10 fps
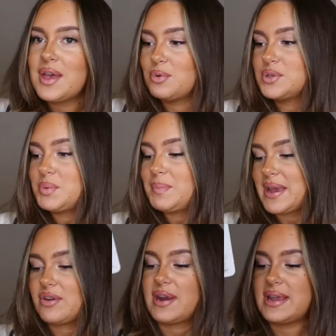Also would
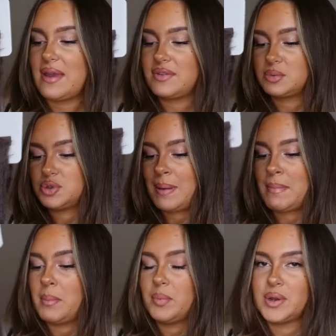make a great gift. I'm sure my
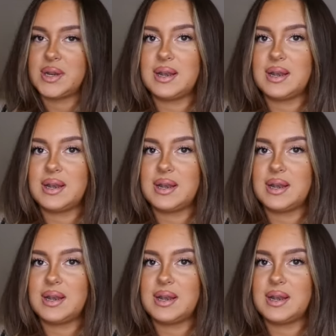mum would